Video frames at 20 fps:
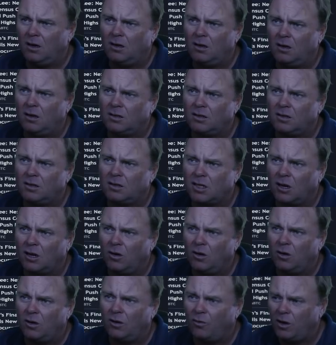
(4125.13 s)
So if
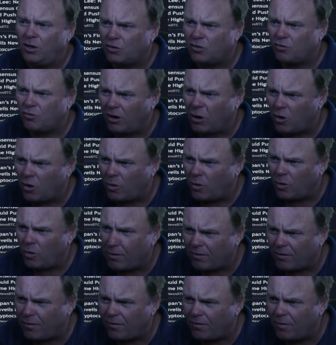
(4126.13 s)
we just run a quick
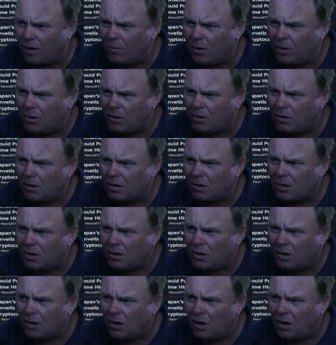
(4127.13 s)
fib
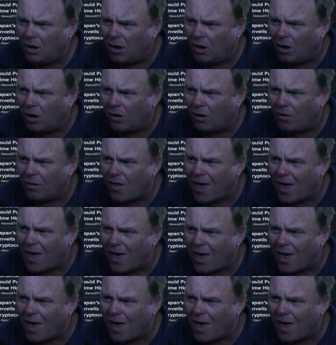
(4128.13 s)
on that